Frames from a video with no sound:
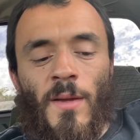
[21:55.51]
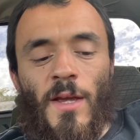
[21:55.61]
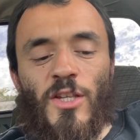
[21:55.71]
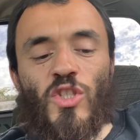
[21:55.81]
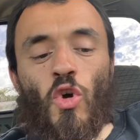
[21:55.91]

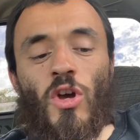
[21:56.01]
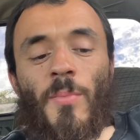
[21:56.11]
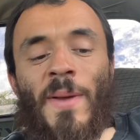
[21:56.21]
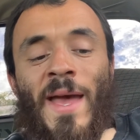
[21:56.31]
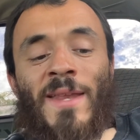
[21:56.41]
his sole
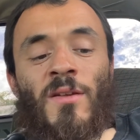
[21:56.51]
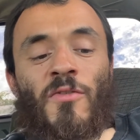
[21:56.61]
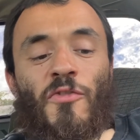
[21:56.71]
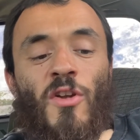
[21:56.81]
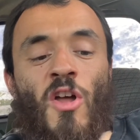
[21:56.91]
companion
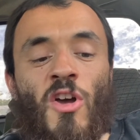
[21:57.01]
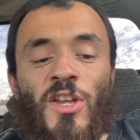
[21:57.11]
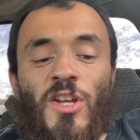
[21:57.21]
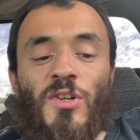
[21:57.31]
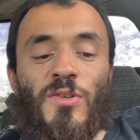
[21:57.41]
for long
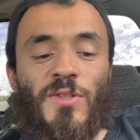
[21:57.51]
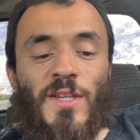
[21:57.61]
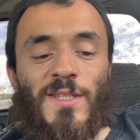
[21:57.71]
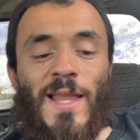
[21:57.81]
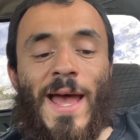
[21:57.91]
years,
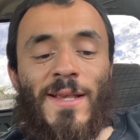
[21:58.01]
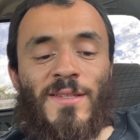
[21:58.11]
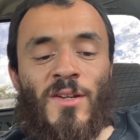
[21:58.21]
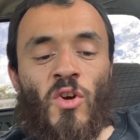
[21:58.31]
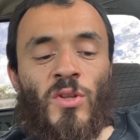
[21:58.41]
his last
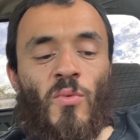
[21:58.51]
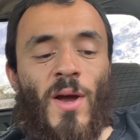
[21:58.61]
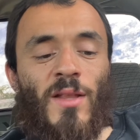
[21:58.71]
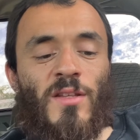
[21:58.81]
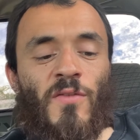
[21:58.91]
and only
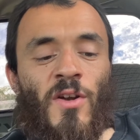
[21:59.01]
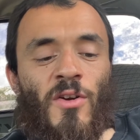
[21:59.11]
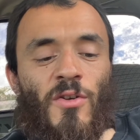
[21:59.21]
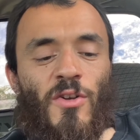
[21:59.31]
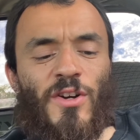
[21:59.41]
relative on
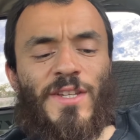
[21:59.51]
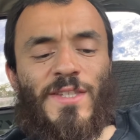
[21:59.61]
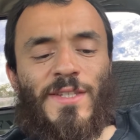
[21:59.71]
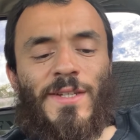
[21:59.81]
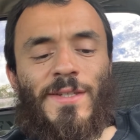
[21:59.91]
earth. Her
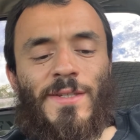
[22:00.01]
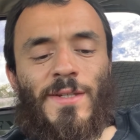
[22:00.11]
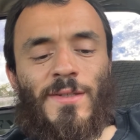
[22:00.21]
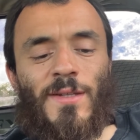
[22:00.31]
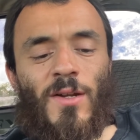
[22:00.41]
decease, he
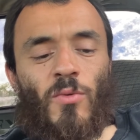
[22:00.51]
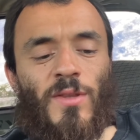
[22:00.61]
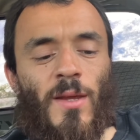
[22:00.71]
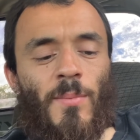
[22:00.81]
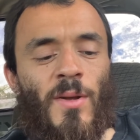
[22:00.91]
said, with
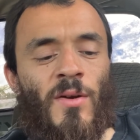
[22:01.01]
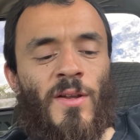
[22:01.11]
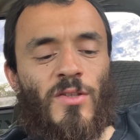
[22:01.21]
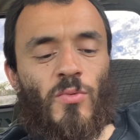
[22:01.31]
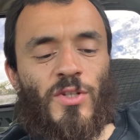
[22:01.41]
a
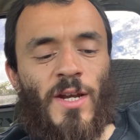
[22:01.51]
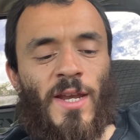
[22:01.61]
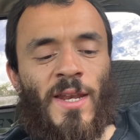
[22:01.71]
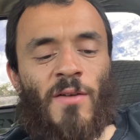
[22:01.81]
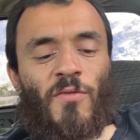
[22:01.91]
bitterness which I
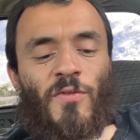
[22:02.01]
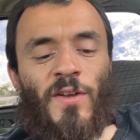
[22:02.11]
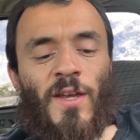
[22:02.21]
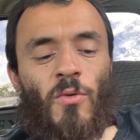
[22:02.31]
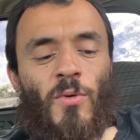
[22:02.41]
can never
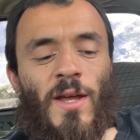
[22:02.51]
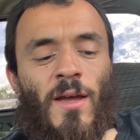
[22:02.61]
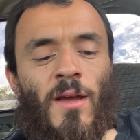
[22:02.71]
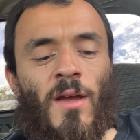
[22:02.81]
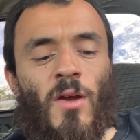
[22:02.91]
forget, would
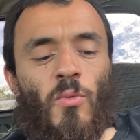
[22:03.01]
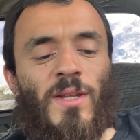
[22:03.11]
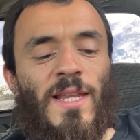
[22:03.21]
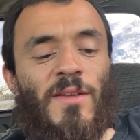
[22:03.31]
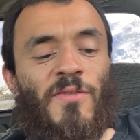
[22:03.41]

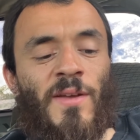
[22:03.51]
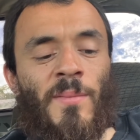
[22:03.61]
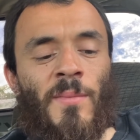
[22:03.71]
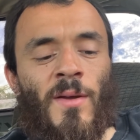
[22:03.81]
would leave him,